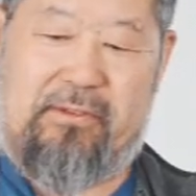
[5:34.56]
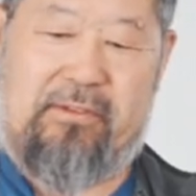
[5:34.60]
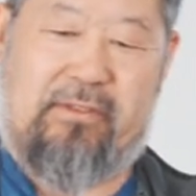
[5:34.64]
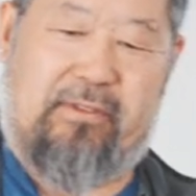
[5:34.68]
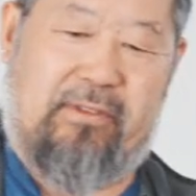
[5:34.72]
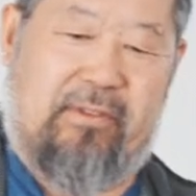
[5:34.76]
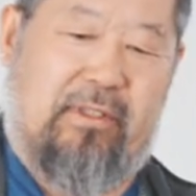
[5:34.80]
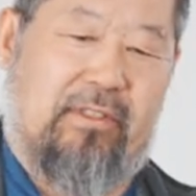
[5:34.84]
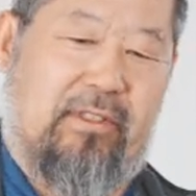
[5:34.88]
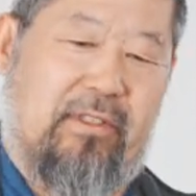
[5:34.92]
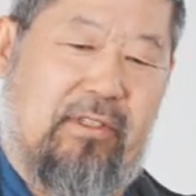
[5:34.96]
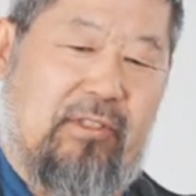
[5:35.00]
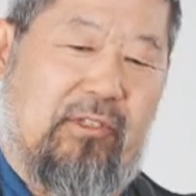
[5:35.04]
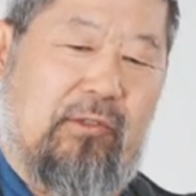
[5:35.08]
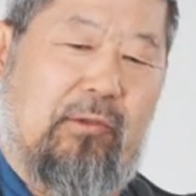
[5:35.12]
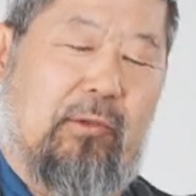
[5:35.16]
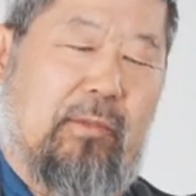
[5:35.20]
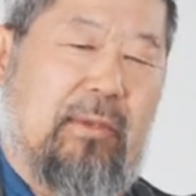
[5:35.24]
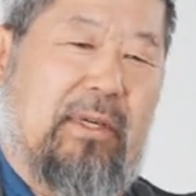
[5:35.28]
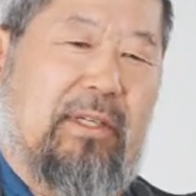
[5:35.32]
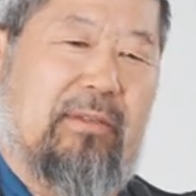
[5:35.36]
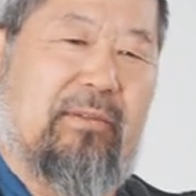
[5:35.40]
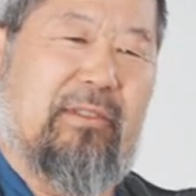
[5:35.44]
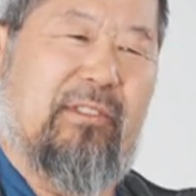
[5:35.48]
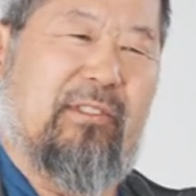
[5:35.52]
there's so
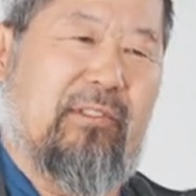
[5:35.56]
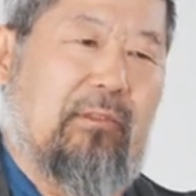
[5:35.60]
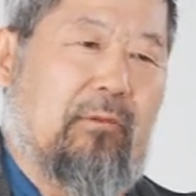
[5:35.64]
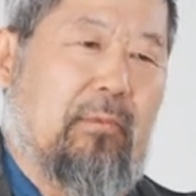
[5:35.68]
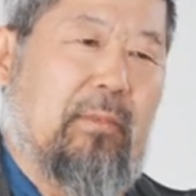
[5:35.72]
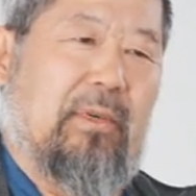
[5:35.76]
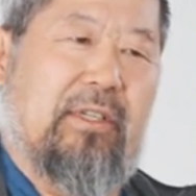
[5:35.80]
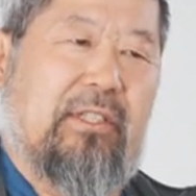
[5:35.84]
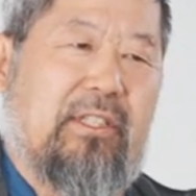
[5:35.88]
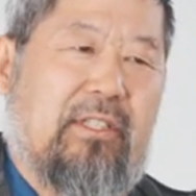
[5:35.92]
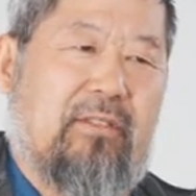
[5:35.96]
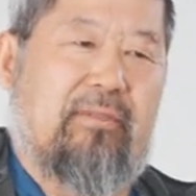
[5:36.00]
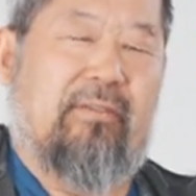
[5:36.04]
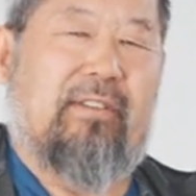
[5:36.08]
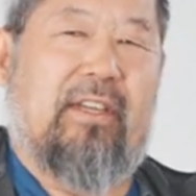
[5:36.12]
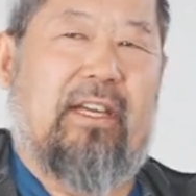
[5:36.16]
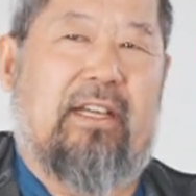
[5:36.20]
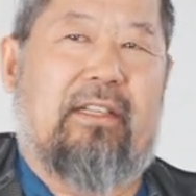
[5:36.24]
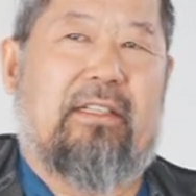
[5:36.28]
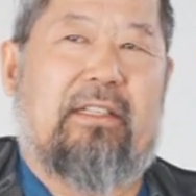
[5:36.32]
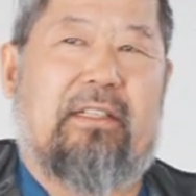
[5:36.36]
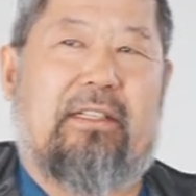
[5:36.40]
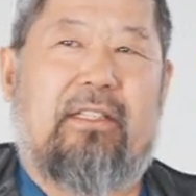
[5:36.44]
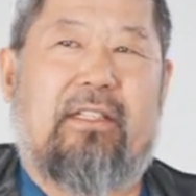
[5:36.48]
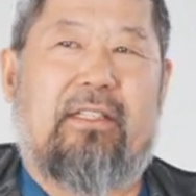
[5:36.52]
much of that.
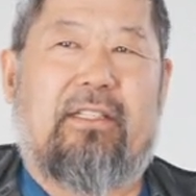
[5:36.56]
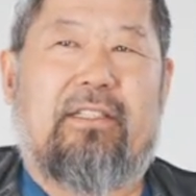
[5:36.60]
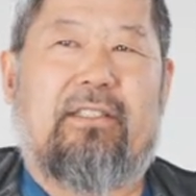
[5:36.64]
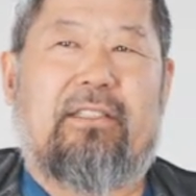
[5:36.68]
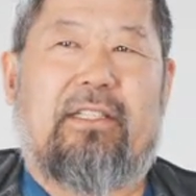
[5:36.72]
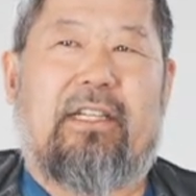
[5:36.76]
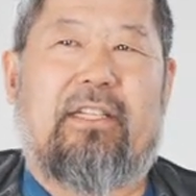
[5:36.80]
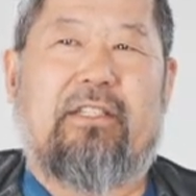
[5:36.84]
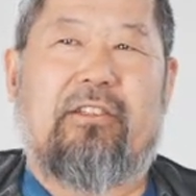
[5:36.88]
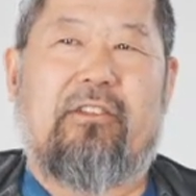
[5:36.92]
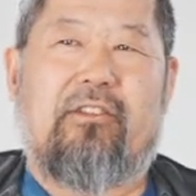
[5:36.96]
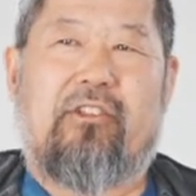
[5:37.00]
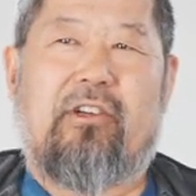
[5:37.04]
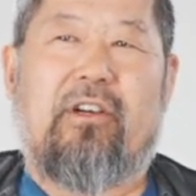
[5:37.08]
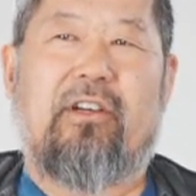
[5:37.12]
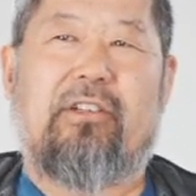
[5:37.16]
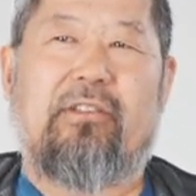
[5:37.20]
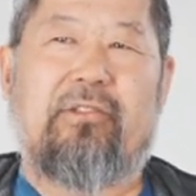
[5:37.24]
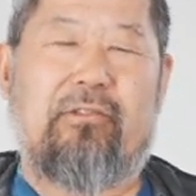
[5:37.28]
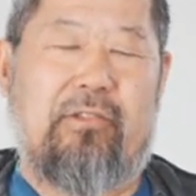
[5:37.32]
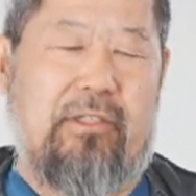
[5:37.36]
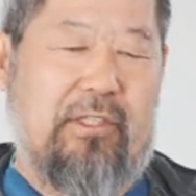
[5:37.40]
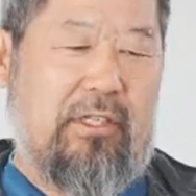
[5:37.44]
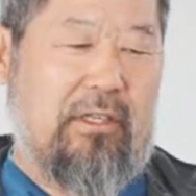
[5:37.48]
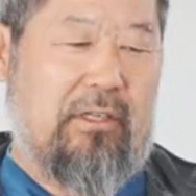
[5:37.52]
And John,
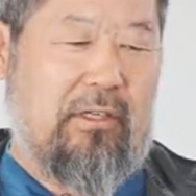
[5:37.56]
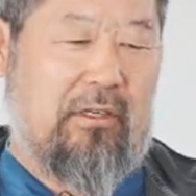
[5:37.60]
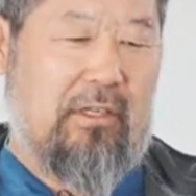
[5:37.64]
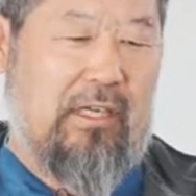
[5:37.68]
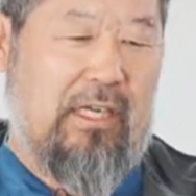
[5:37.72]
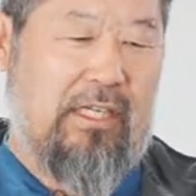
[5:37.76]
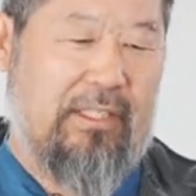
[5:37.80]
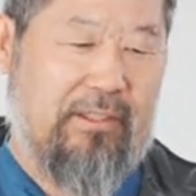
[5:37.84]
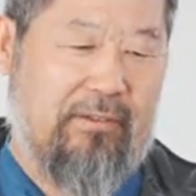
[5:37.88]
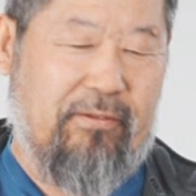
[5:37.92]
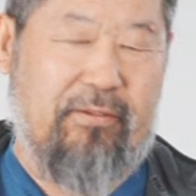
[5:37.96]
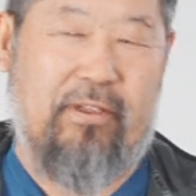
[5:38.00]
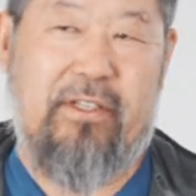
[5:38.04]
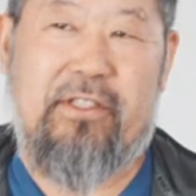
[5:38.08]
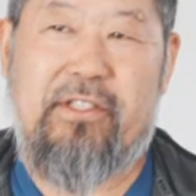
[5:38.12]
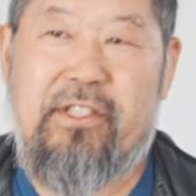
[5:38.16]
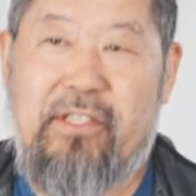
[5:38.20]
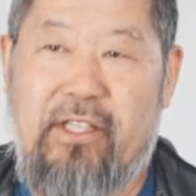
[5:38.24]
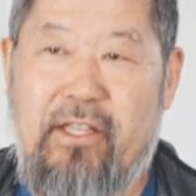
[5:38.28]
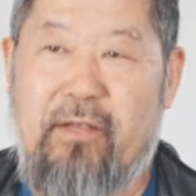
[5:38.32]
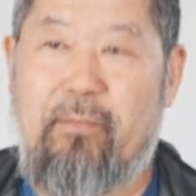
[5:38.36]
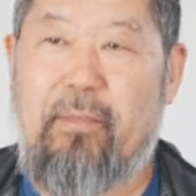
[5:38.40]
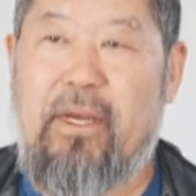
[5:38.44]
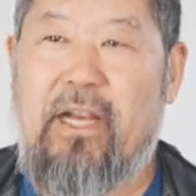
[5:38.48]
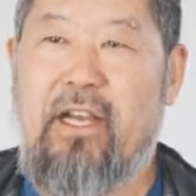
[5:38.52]
you did a lot of this
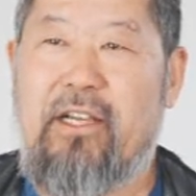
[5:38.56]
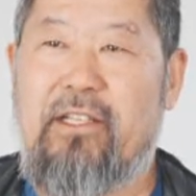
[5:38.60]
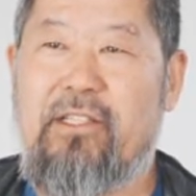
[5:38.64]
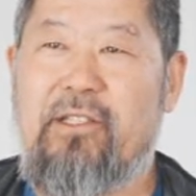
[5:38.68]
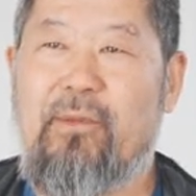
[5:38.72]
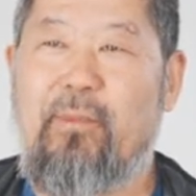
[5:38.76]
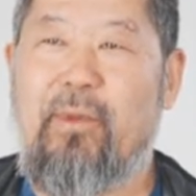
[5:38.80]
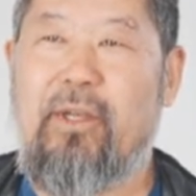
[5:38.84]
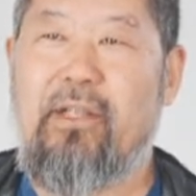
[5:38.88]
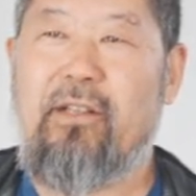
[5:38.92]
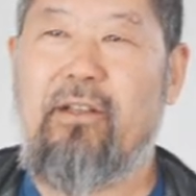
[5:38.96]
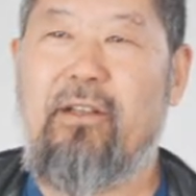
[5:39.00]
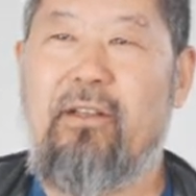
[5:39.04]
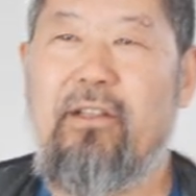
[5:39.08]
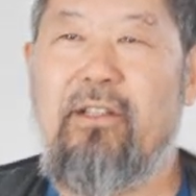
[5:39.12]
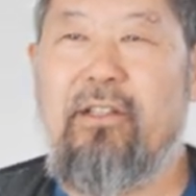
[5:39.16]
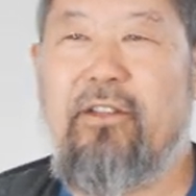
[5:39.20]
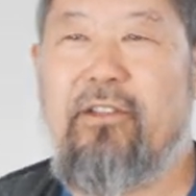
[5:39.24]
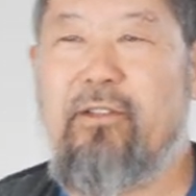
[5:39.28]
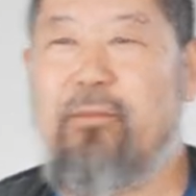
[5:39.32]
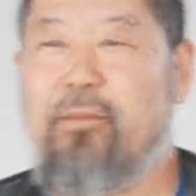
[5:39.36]
in the past, but the